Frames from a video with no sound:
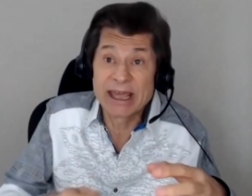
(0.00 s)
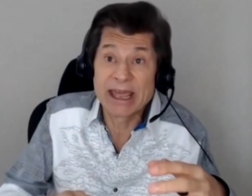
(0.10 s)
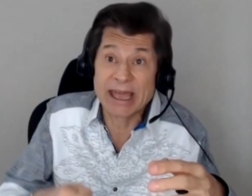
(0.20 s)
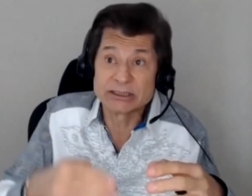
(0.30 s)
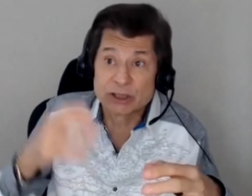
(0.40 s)

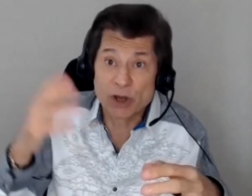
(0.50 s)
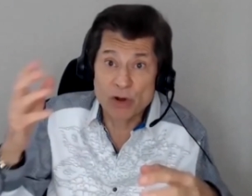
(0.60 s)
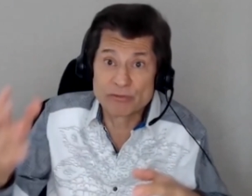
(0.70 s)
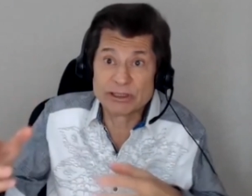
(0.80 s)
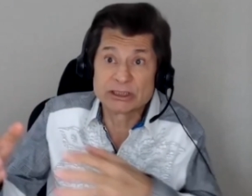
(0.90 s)
as
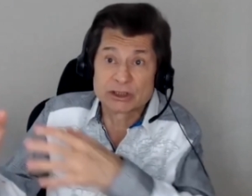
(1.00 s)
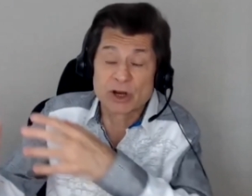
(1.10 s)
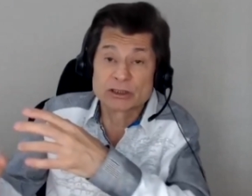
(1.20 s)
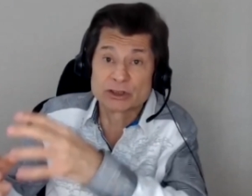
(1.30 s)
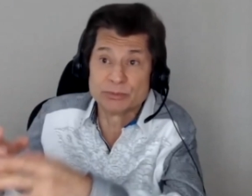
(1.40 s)
COVID
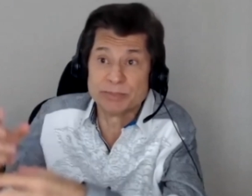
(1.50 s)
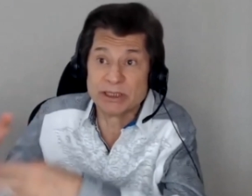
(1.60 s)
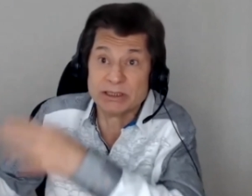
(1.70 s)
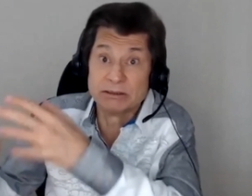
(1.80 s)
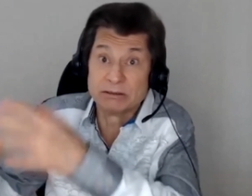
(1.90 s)
starts to
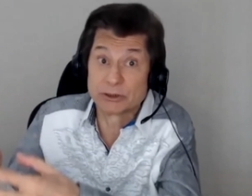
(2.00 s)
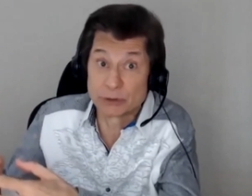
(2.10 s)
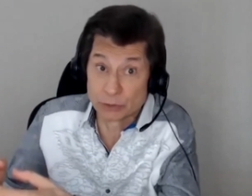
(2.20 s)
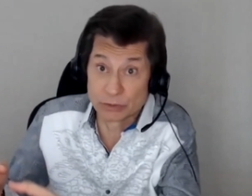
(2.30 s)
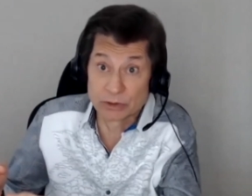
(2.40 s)
be
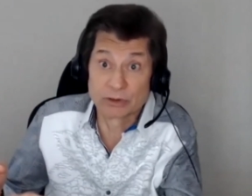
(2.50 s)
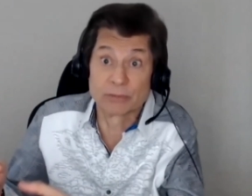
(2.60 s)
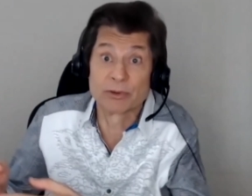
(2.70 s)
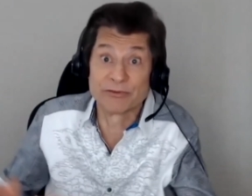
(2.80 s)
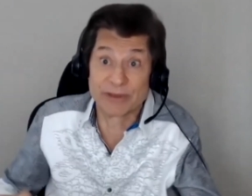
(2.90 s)
cured or
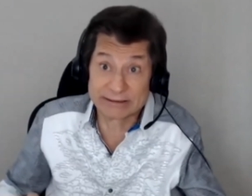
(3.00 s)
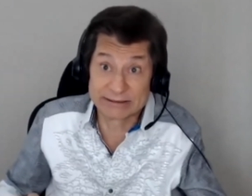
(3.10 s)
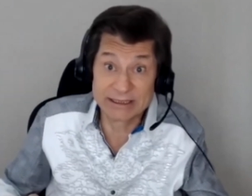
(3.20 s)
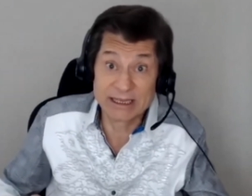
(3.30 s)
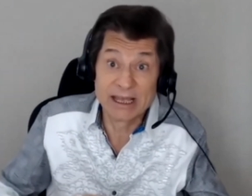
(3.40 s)
prevented.